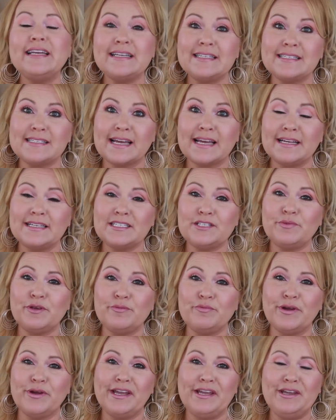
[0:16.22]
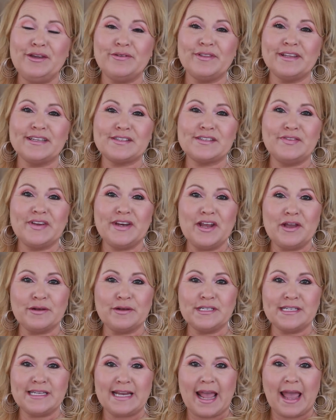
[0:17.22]
excited to be bringing you this video
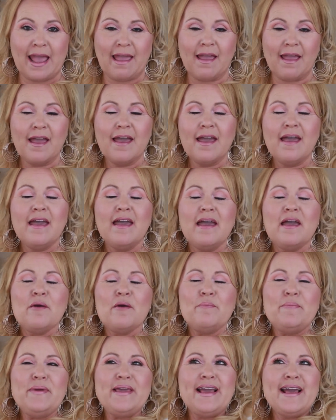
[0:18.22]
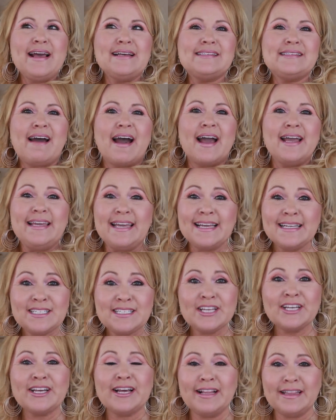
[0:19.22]
today because I get
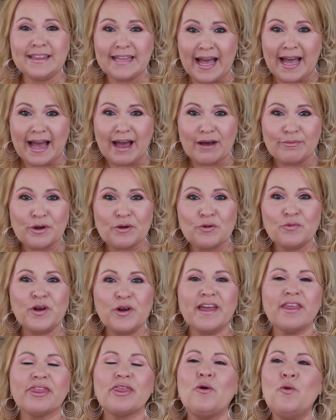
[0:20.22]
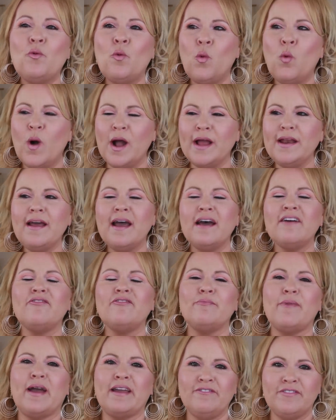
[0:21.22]
to collab with one of
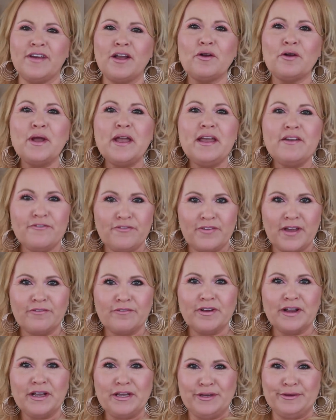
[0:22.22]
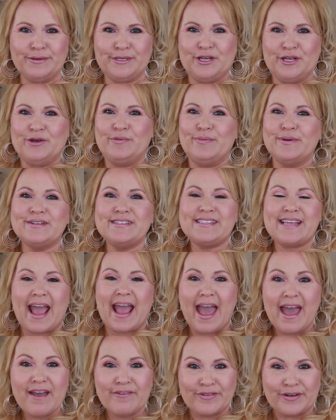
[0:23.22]
my very favorite YouTubers
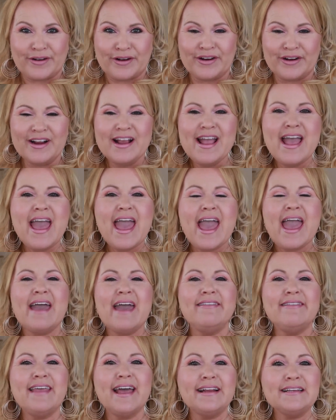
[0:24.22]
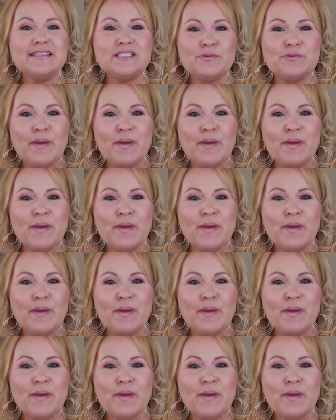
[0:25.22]
ever, and that is